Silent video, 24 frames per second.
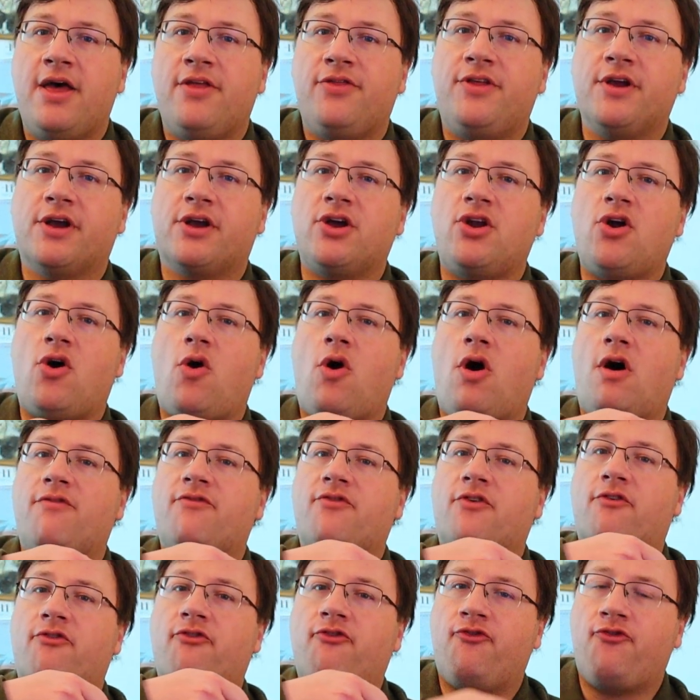They're going to
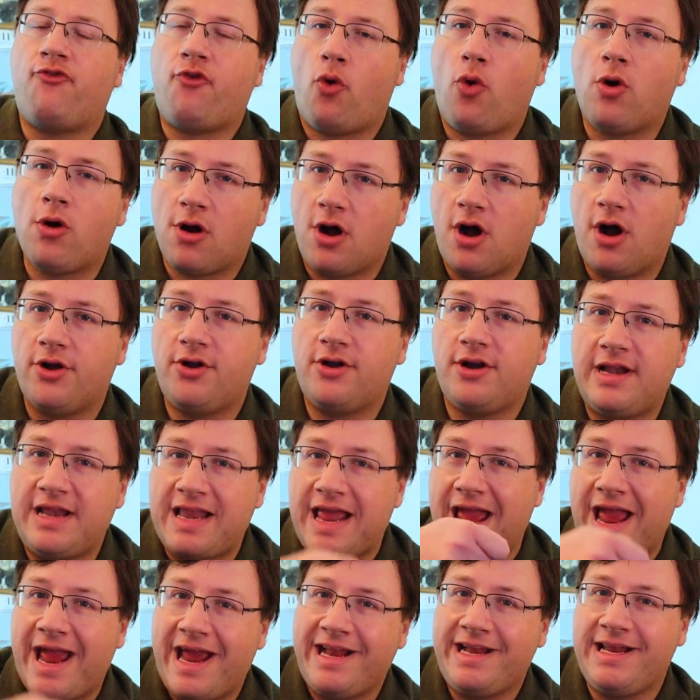offer
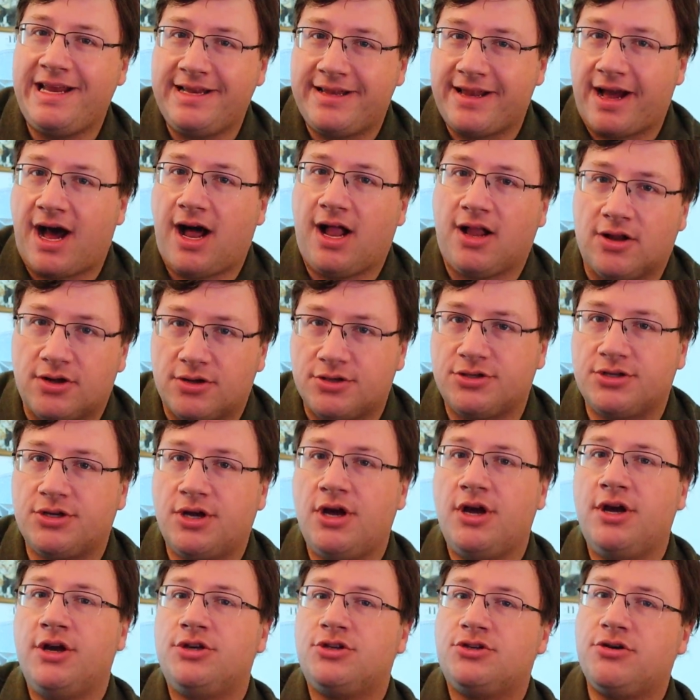$480
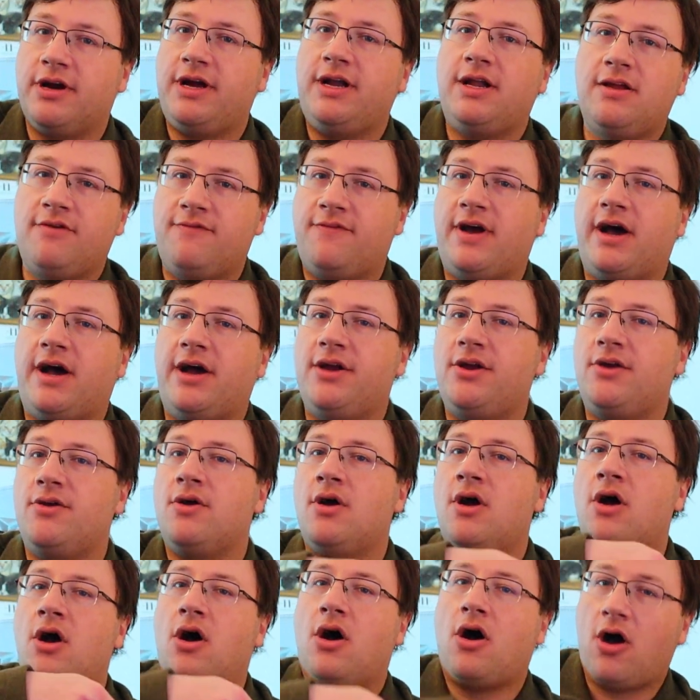trade-in value
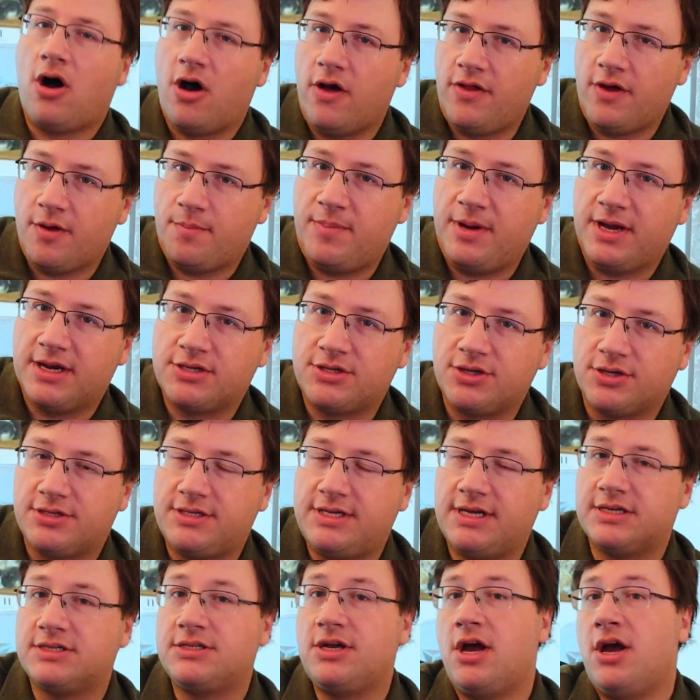on their Pixel
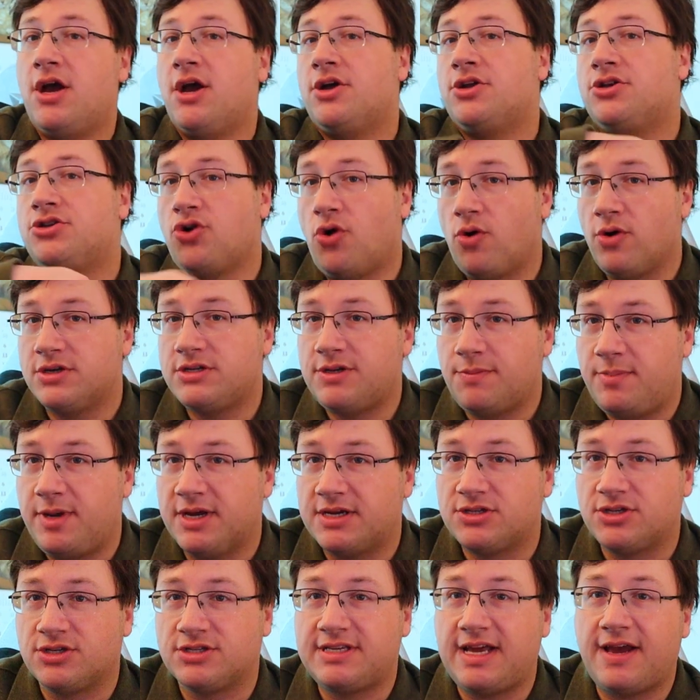6 towards a
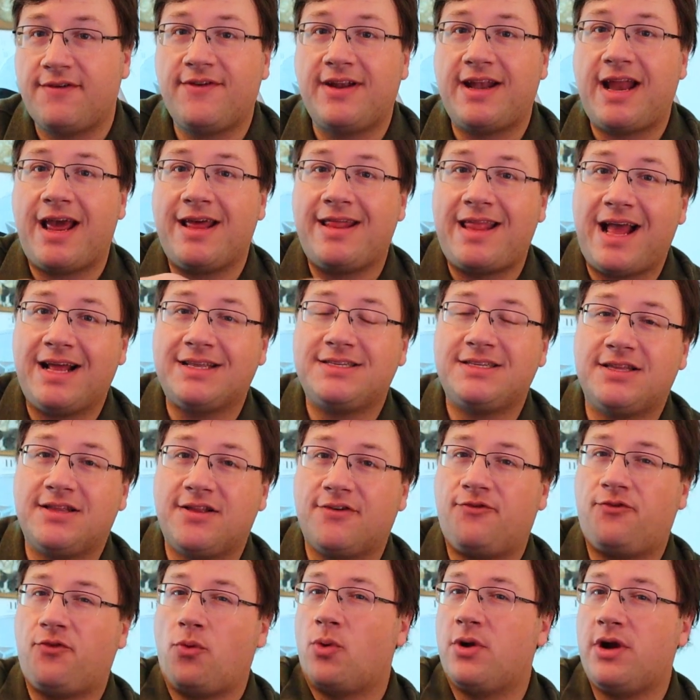Pixel 7, and that's at the
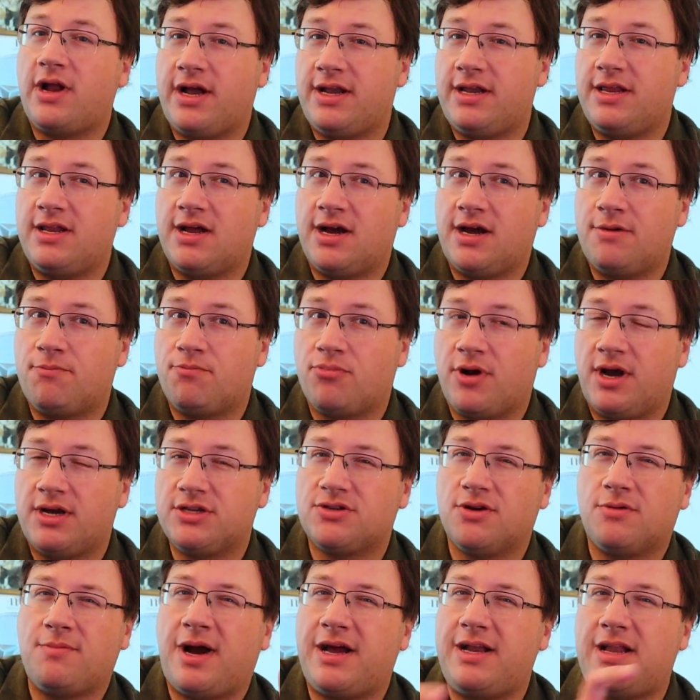$499 price,
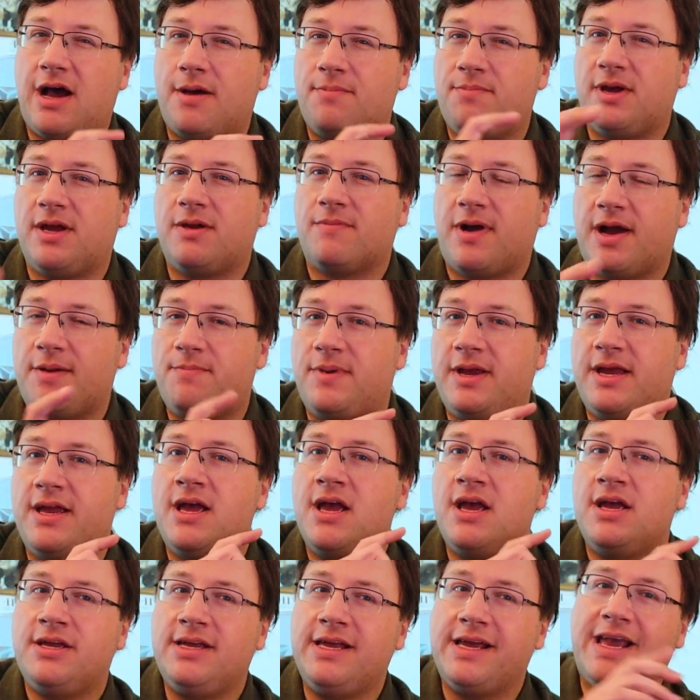or it might not be. It might be
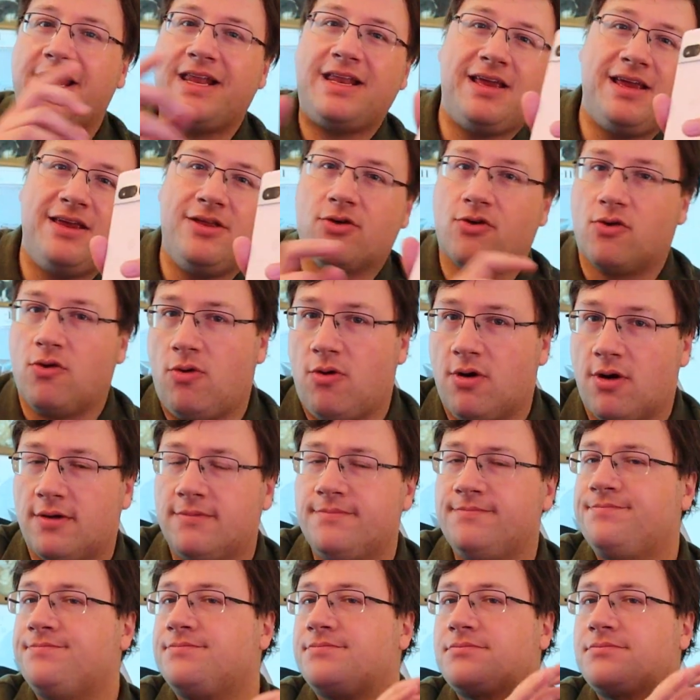you get either or.